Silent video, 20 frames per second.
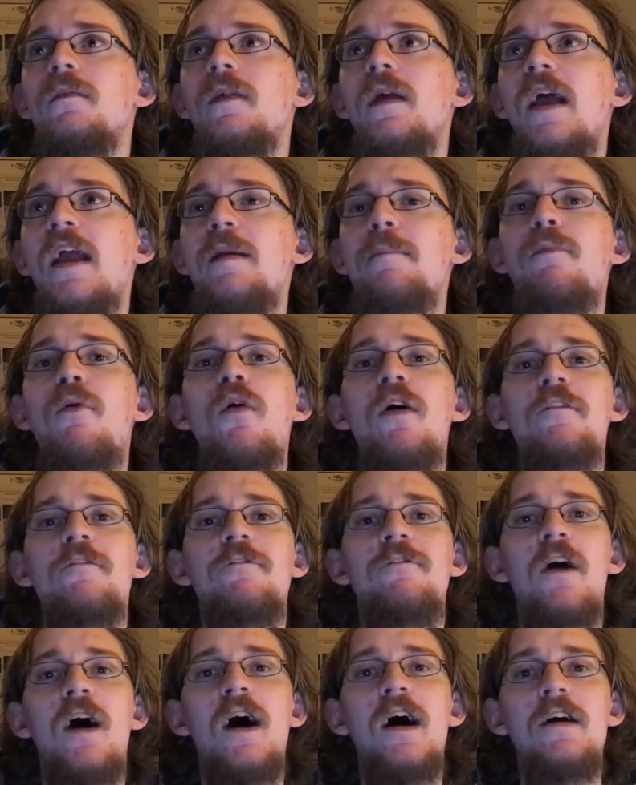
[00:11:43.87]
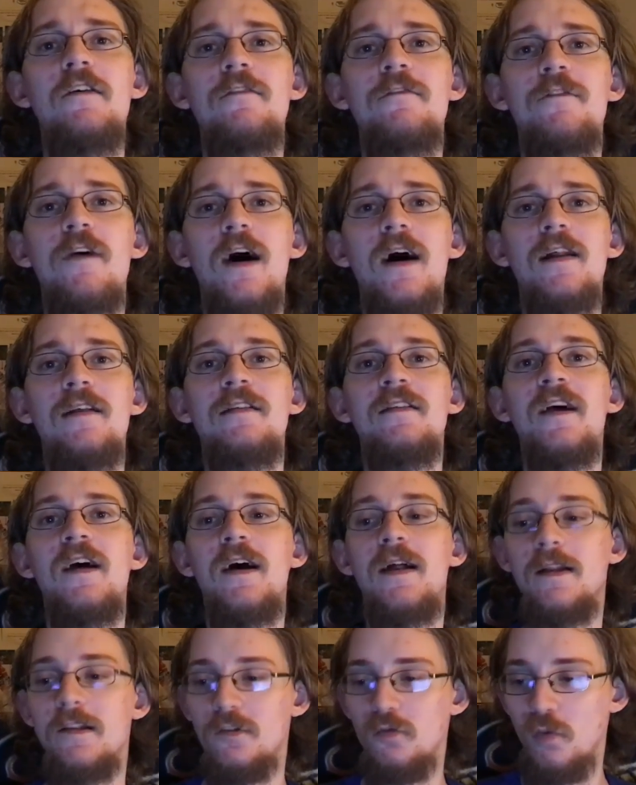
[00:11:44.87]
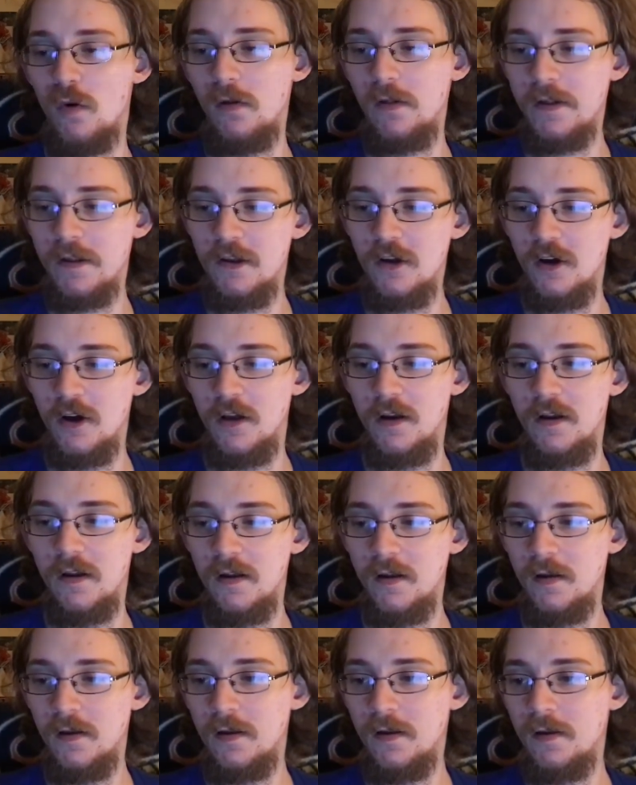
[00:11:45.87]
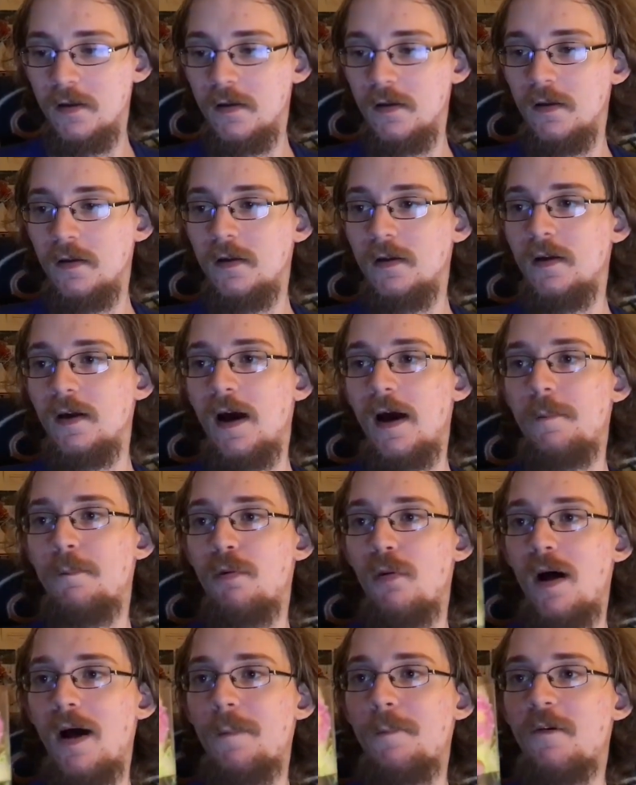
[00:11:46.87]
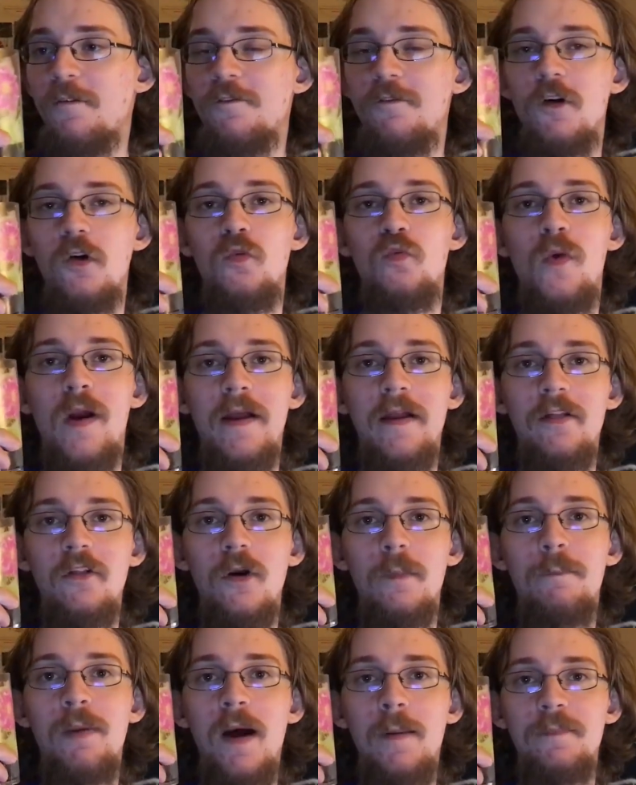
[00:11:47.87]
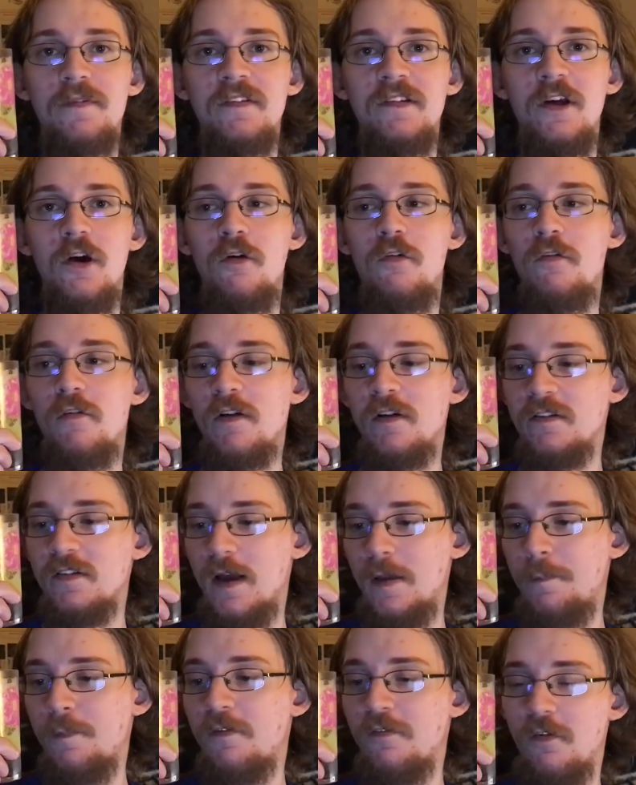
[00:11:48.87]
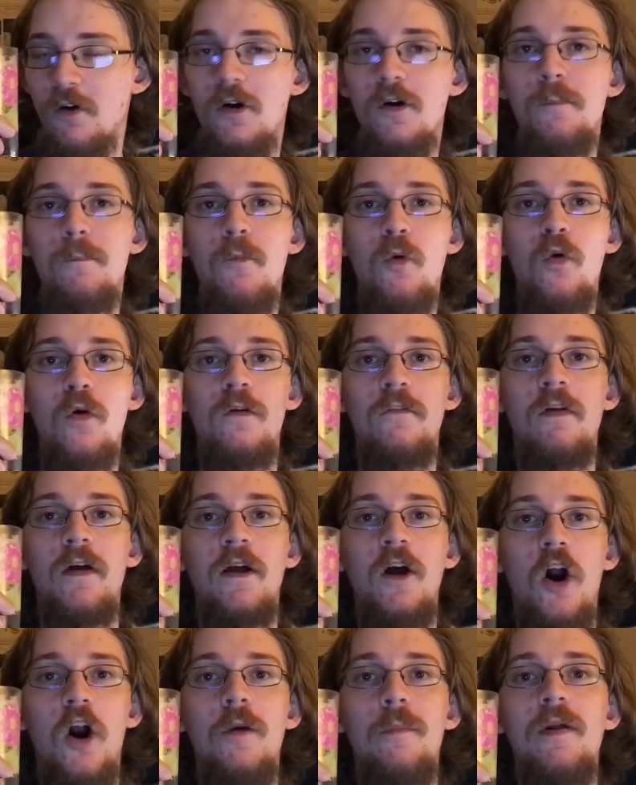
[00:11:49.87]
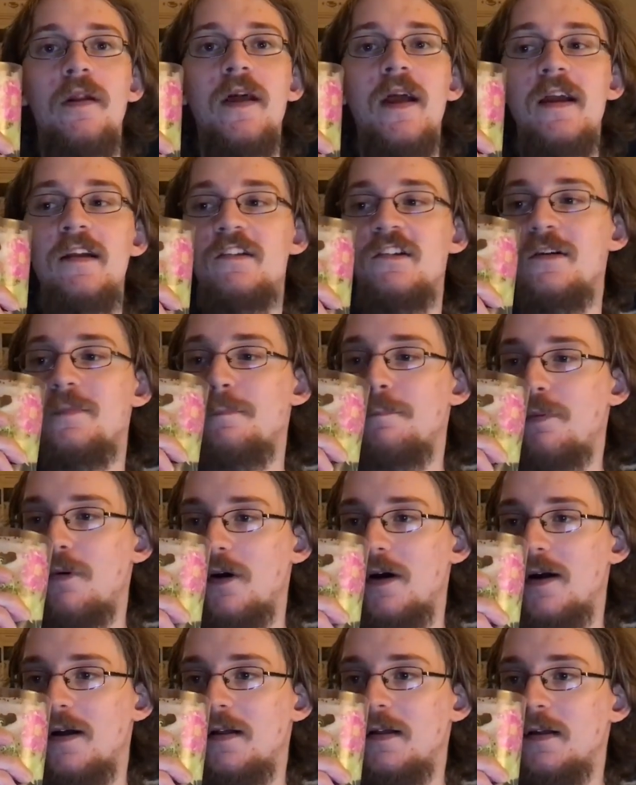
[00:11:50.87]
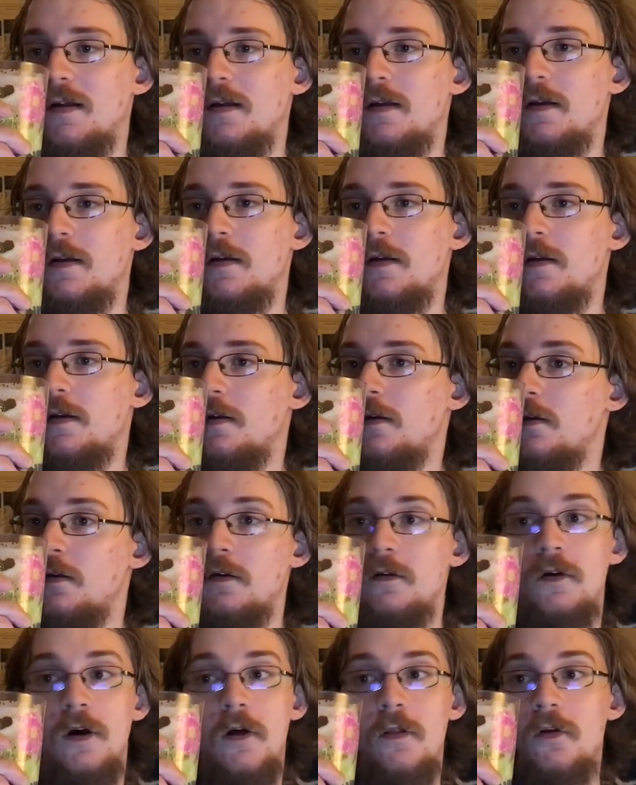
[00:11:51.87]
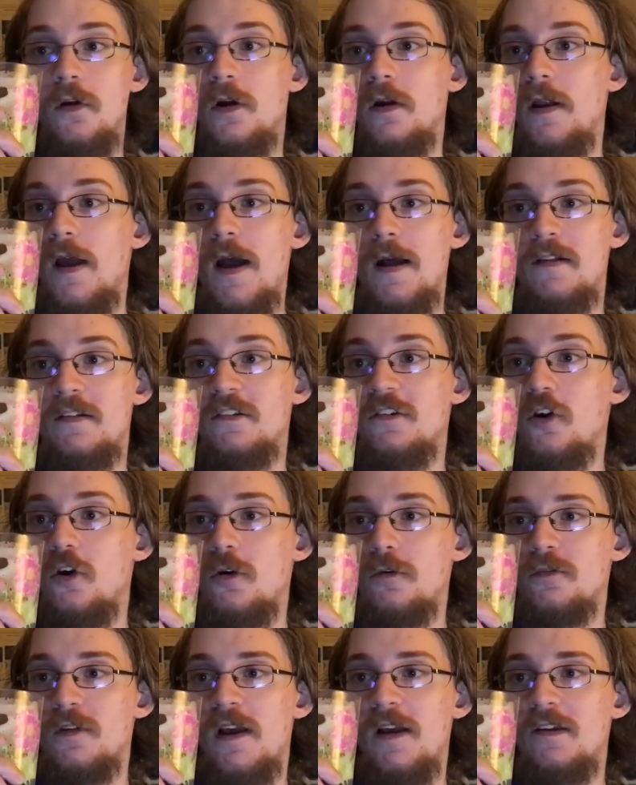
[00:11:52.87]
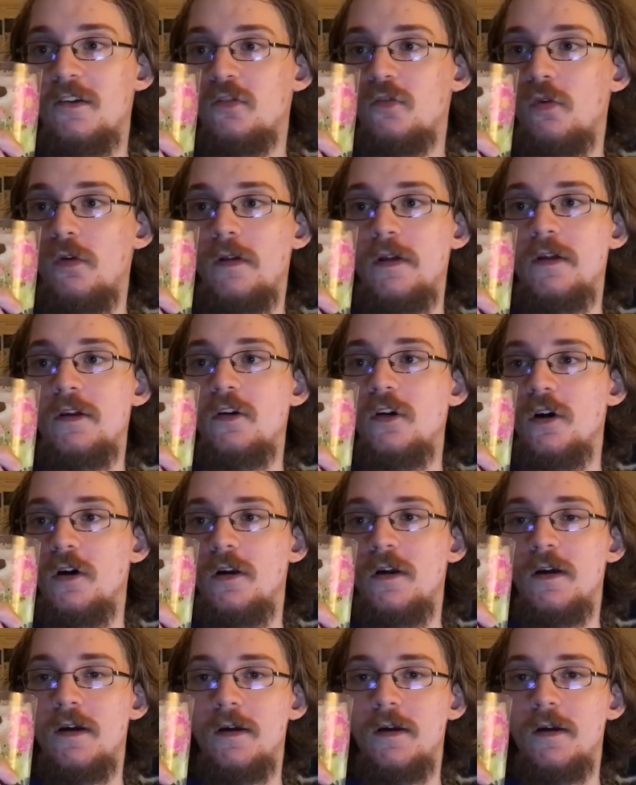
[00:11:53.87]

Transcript: 8.5 out of 10. It's really good. I probably prefer regular Pepsi over this. I prefer more of the carbonation, but other than that, it still tastes really good.